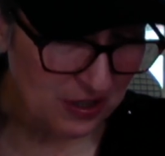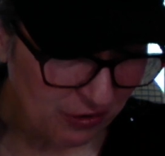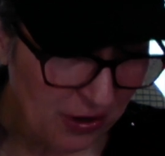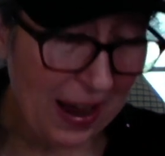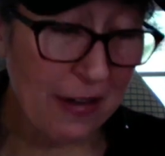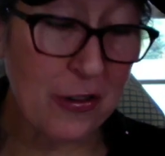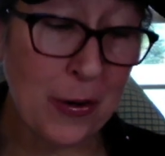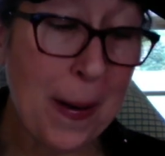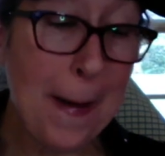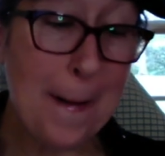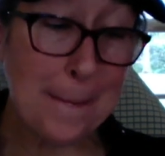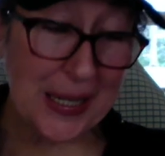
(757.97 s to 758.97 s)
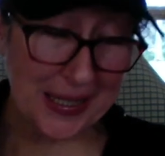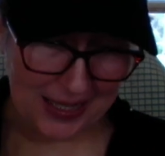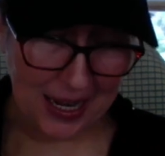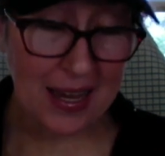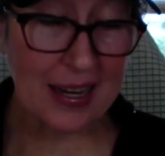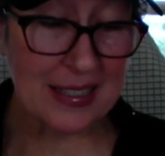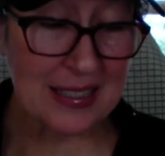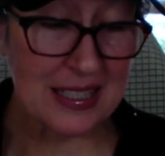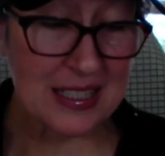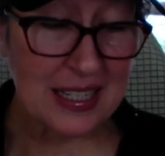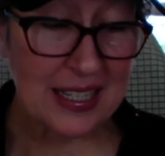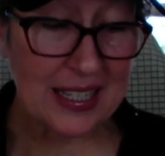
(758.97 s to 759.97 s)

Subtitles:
forever, because